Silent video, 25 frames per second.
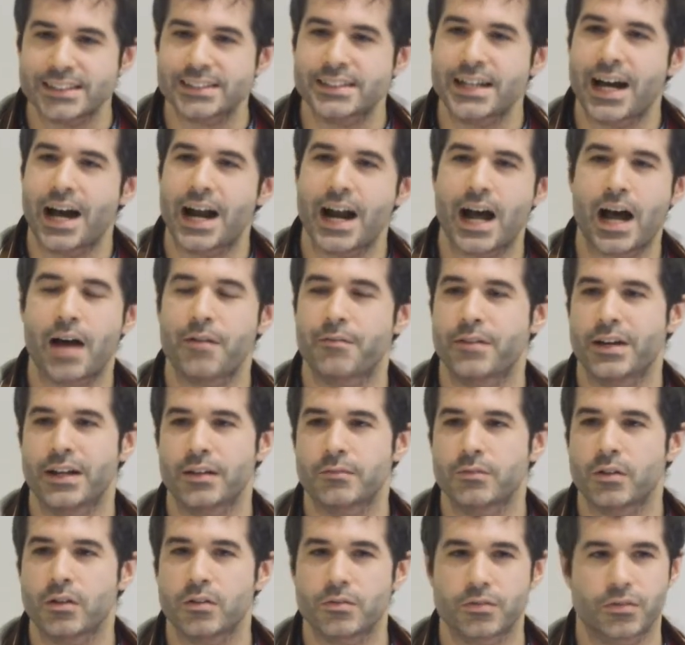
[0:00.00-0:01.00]
that are
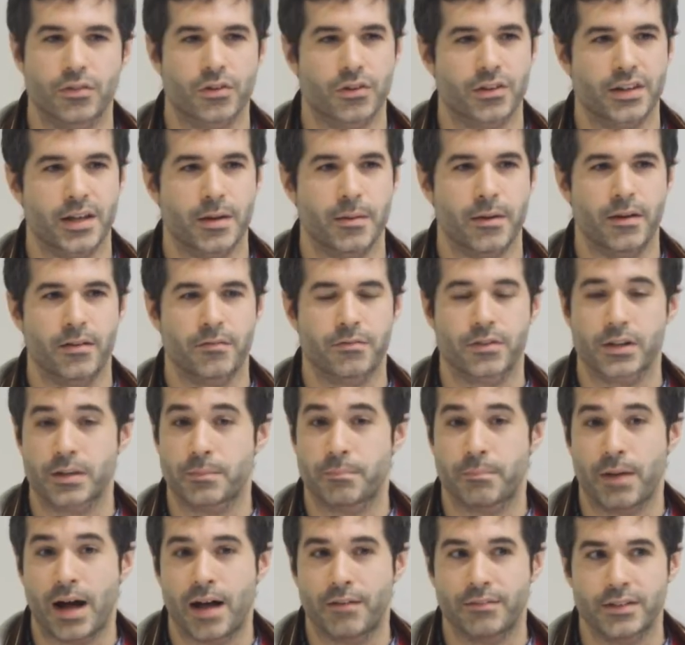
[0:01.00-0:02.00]
available for the
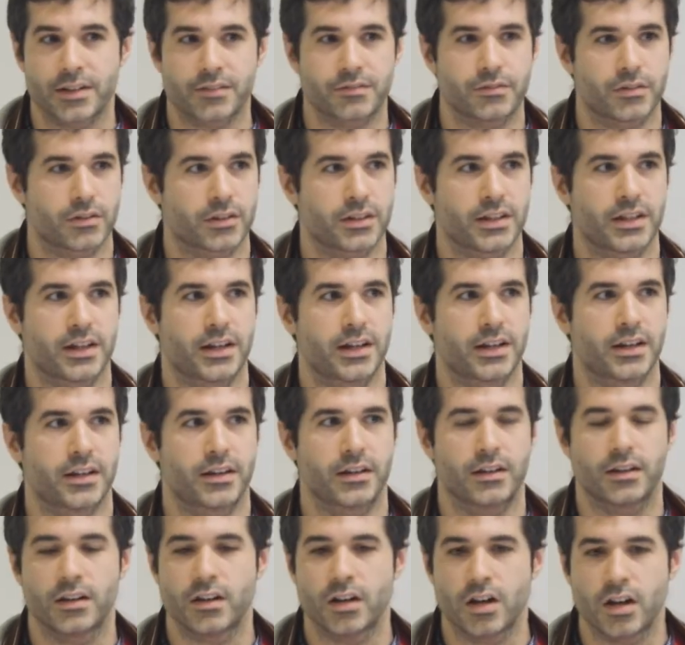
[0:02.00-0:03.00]
public,
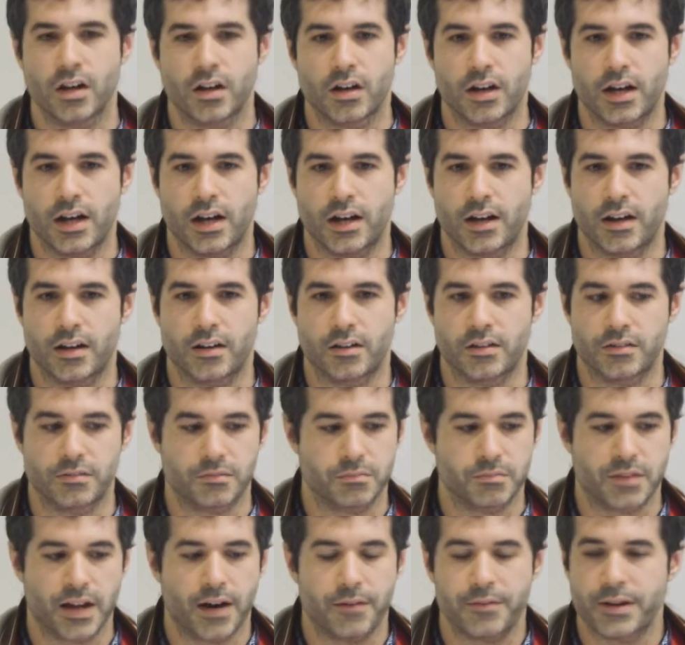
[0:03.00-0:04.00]

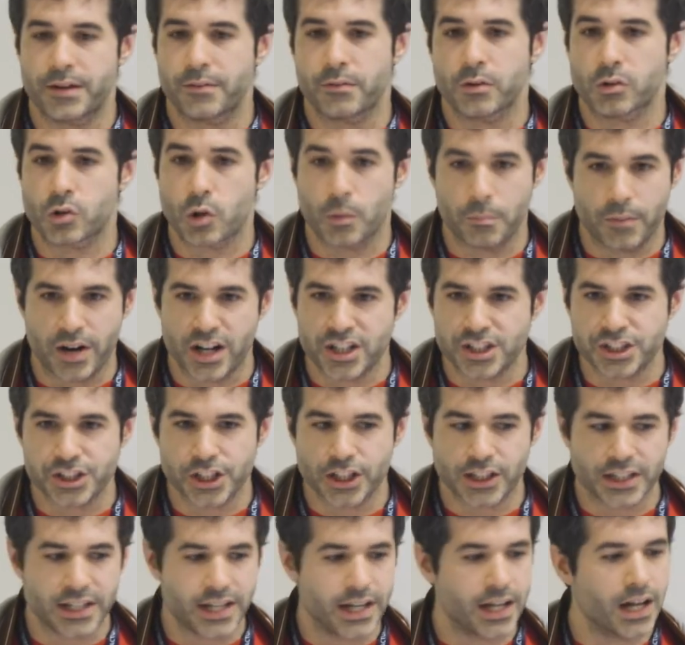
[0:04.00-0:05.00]
that are available
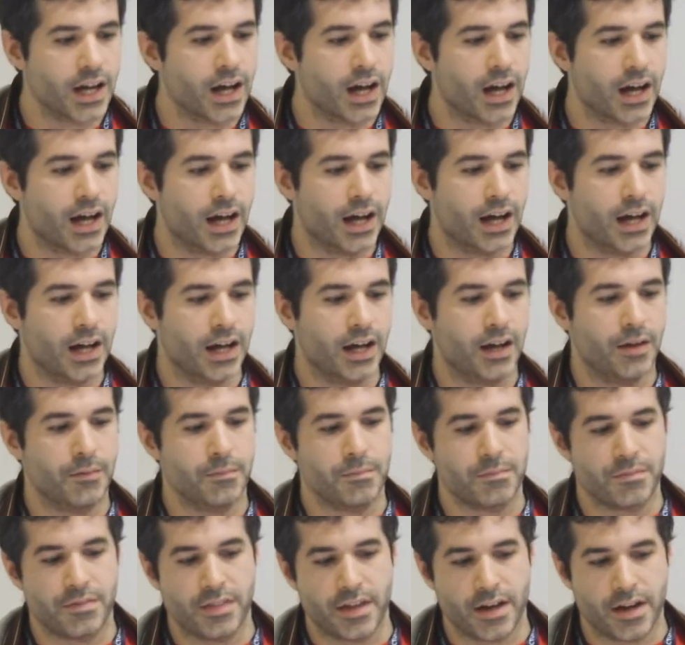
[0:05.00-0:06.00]
commercially.
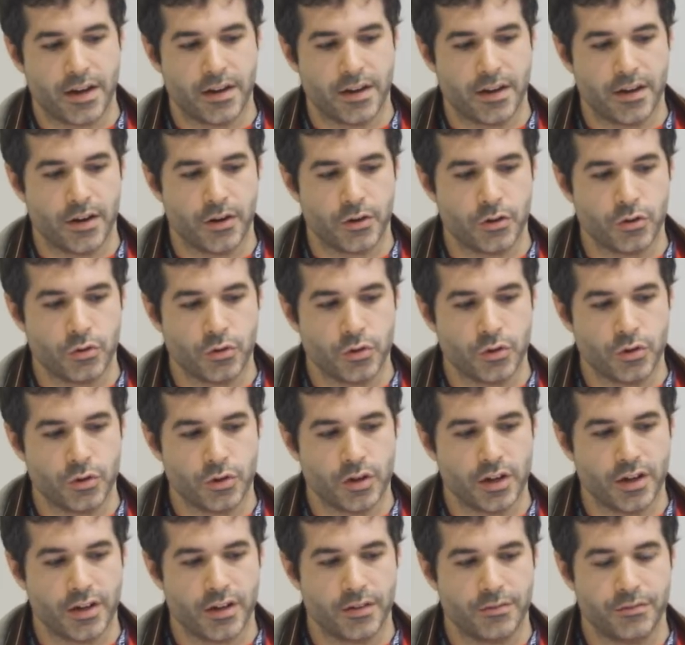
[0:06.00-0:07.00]

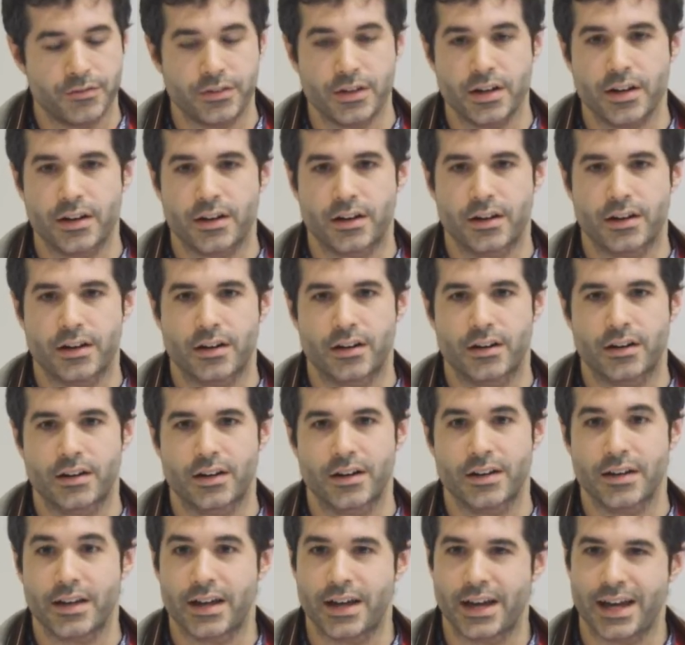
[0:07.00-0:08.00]
The
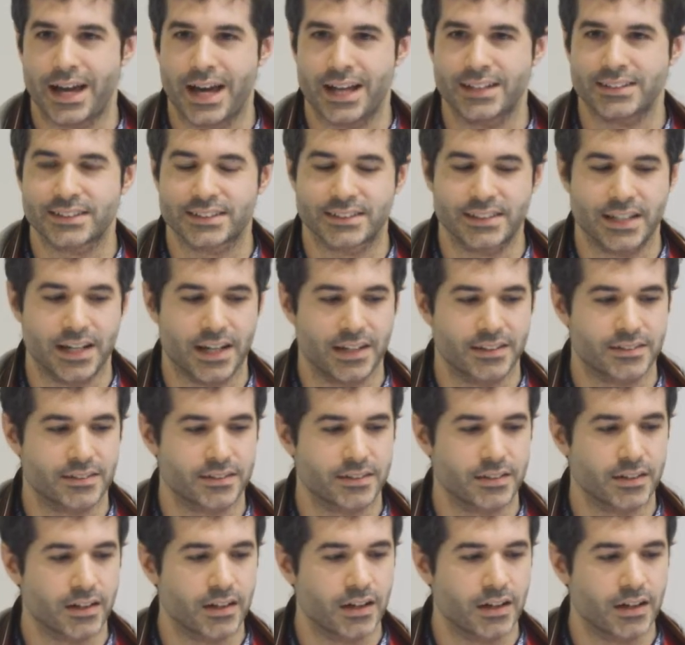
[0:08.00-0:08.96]
VR headset